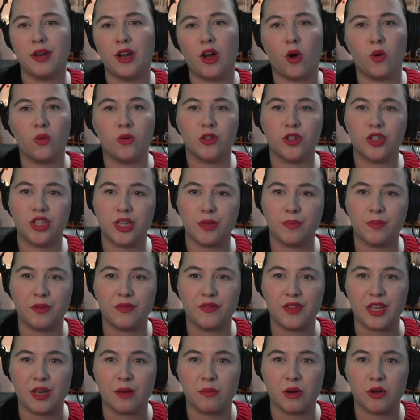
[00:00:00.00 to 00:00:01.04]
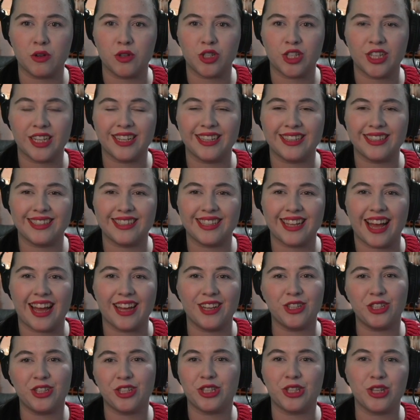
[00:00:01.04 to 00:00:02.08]
an ownership of the emotions
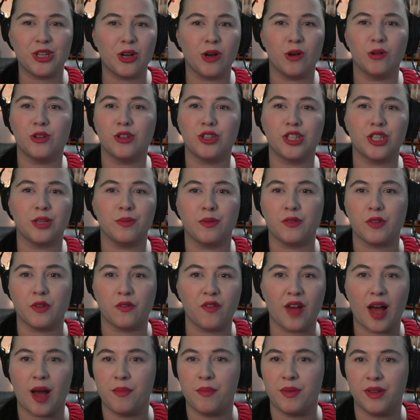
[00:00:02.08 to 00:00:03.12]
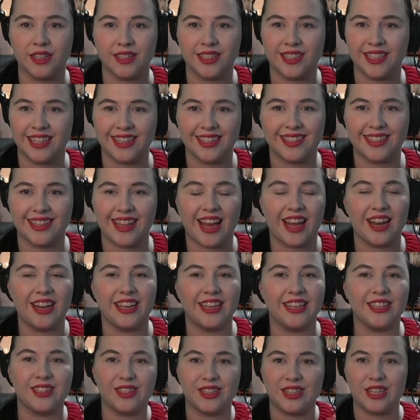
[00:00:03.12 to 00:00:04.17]
and just an ownership of the fabulousness that
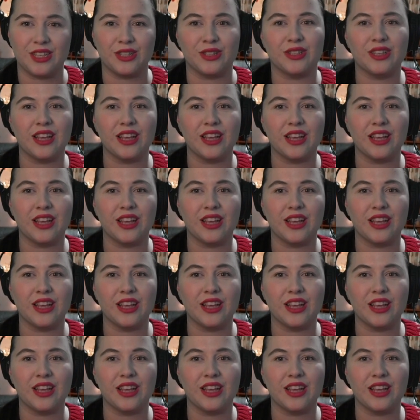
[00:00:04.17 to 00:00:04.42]
is